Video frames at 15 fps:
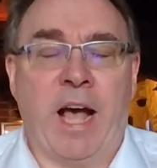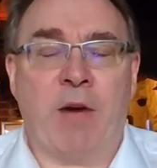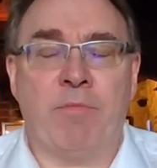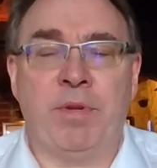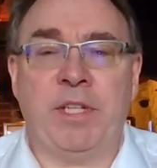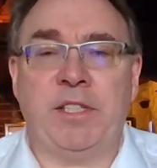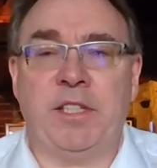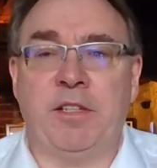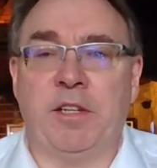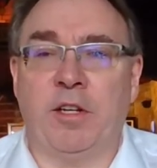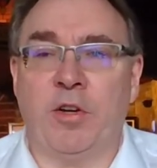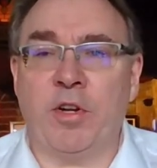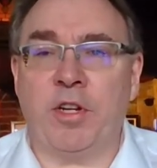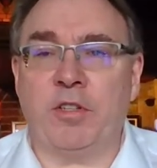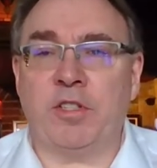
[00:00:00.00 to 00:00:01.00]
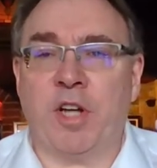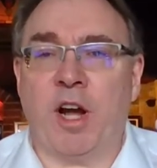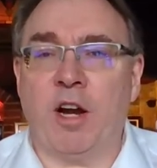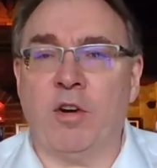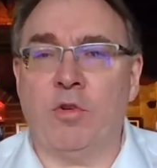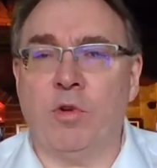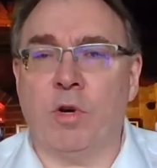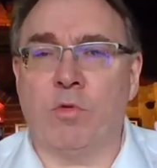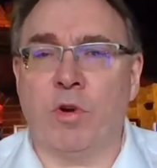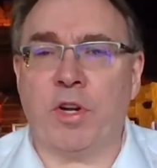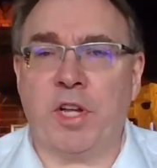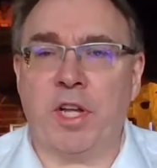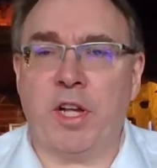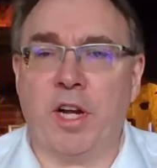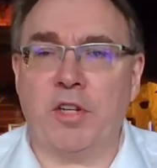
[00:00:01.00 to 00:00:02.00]
how busy the lawyers are who are
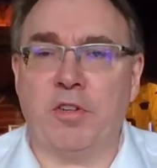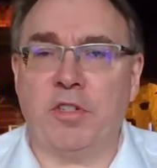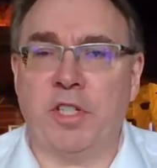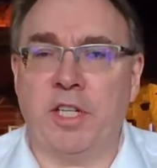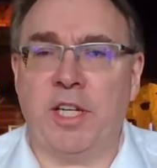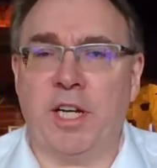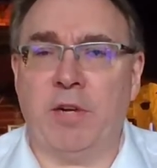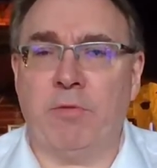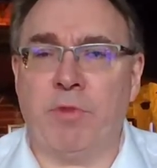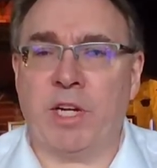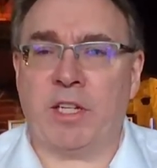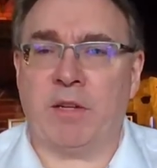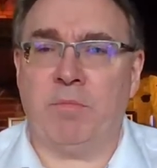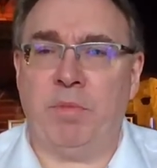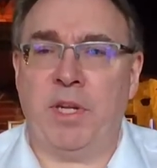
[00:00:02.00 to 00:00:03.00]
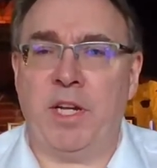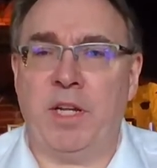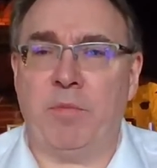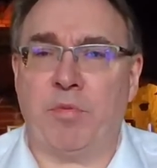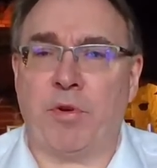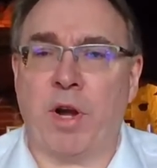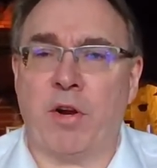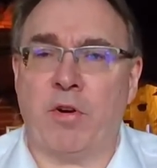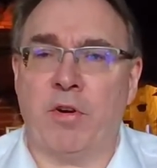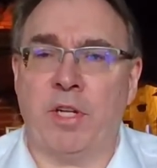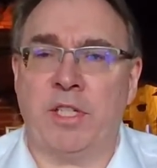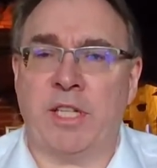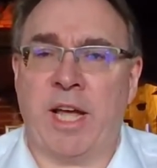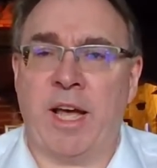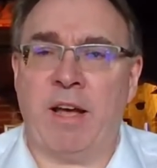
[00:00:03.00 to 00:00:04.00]
working on your deal and what competing
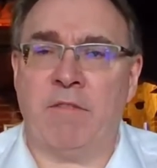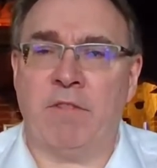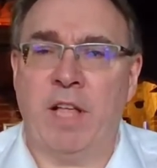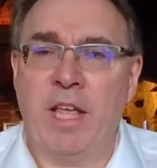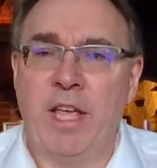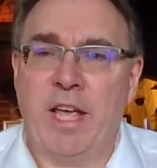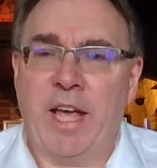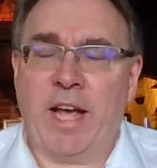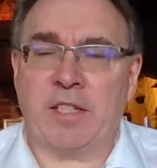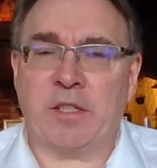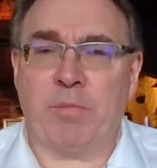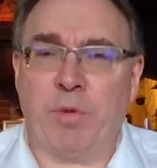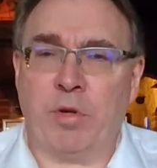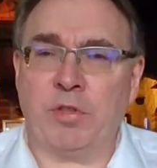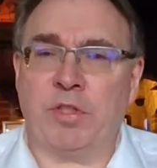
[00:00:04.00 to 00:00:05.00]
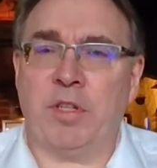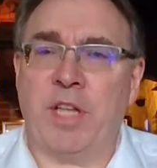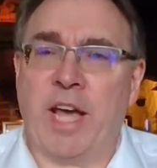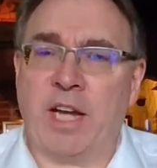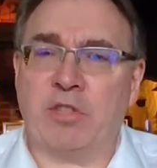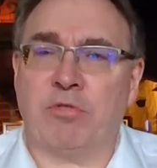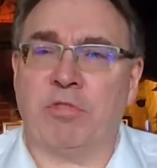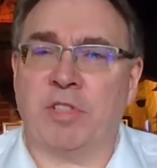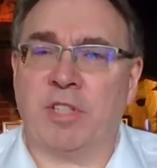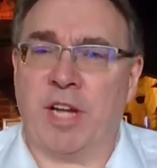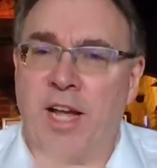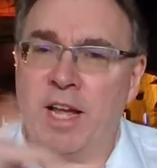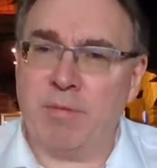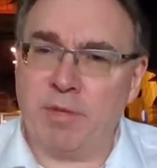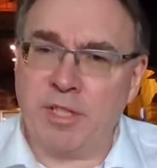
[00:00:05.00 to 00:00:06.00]
priorities have, as opposed to the actual
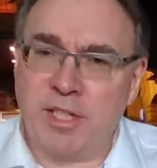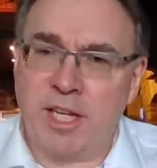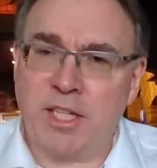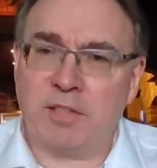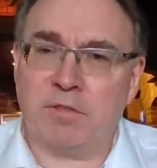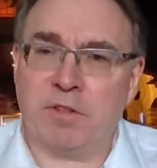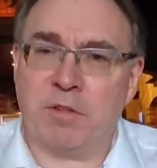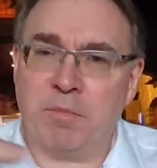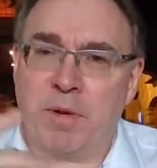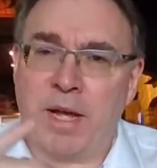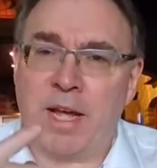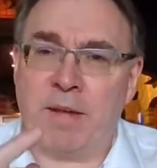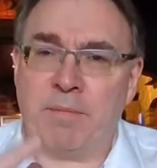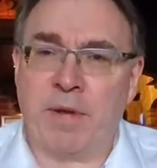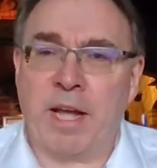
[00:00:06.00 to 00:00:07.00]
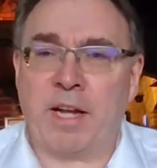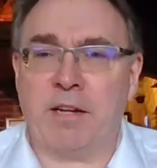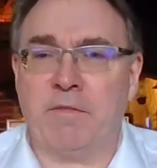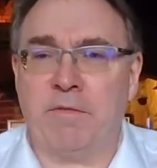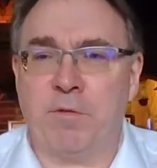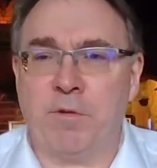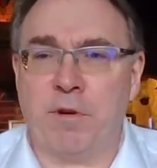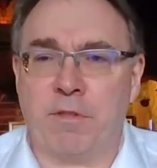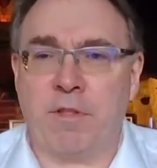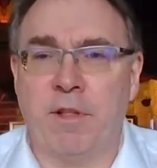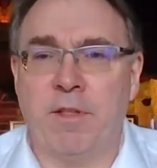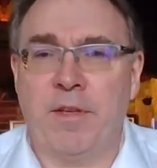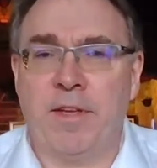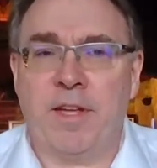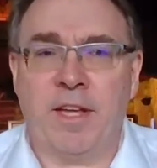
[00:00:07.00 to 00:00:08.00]
time it takes for the back and forth.
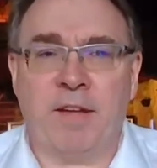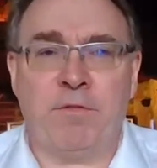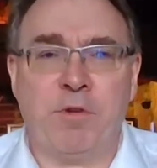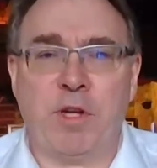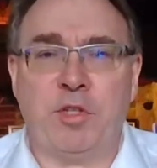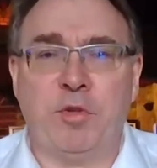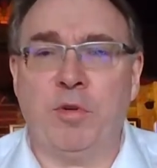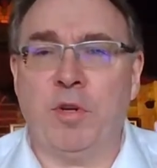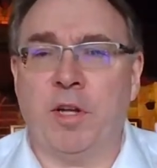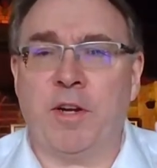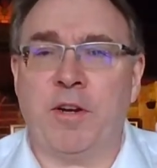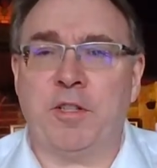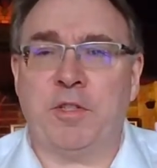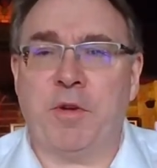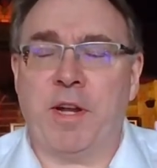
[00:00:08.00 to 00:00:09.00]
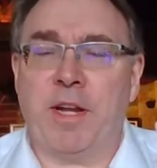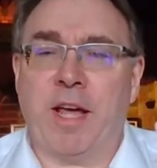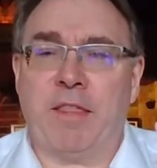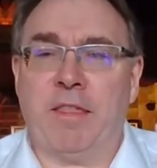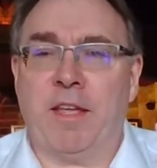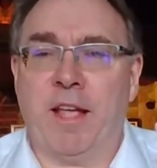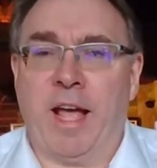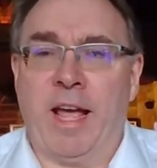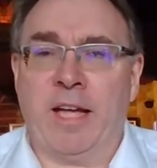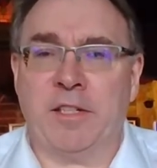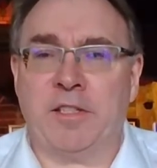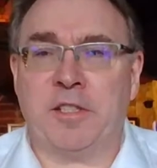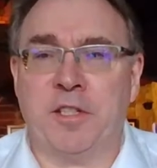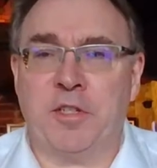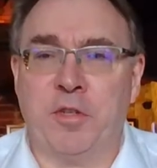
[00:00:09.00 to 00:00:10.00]
If you had two lawyers who had nothing
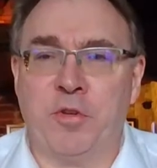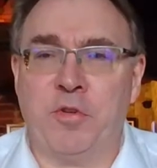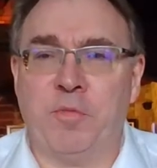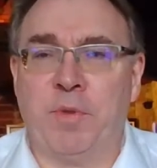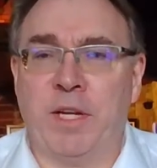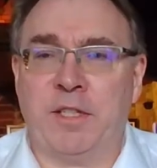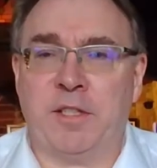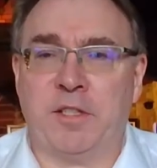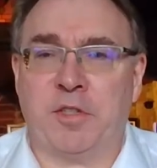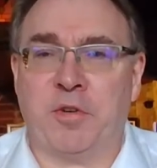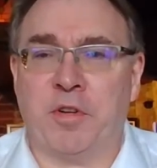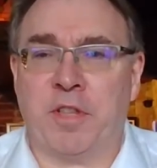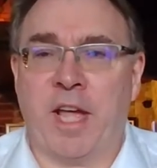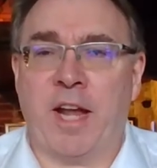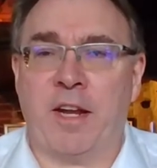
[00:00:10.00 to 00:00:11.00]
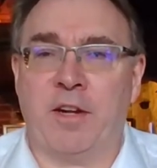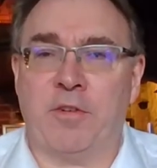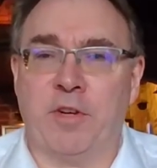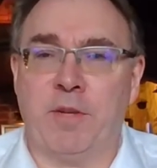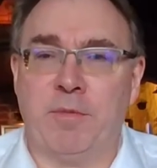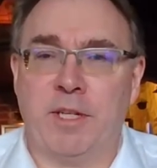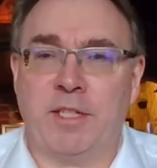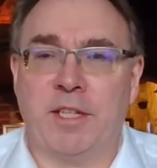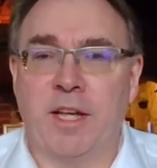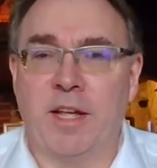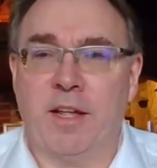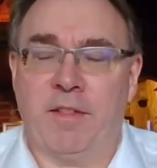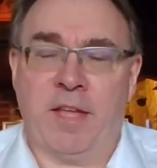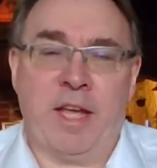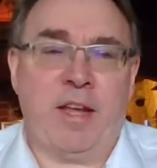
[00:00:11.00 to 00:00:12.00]
else to do but to sort that agreement,
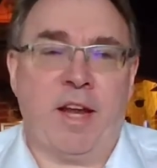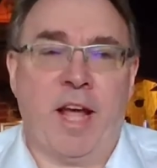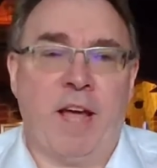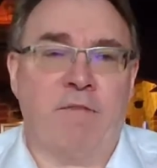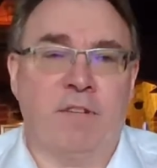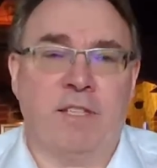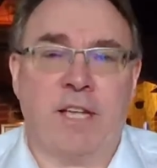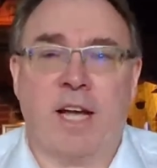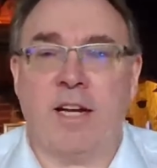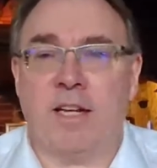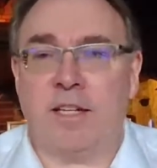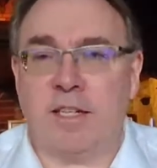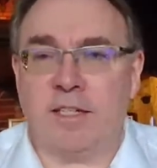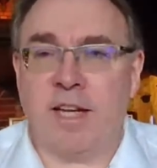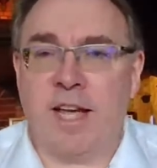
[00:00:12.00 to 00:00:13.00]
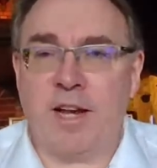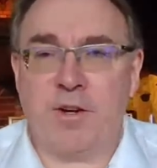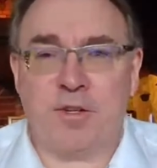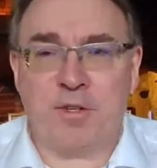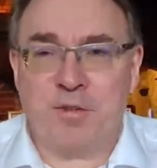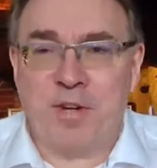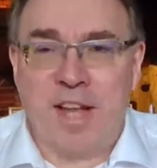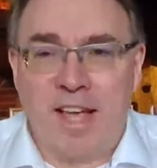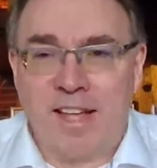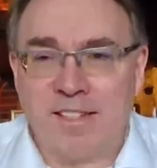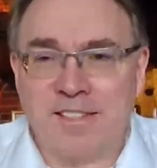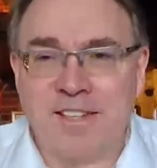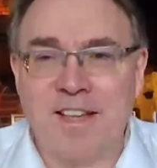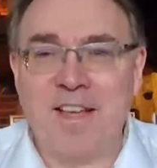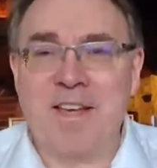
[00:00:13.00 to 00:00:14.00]
they could have it done in a day or 2
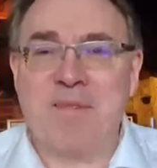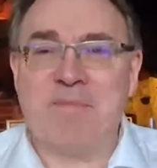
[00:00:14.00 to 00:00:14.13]
days,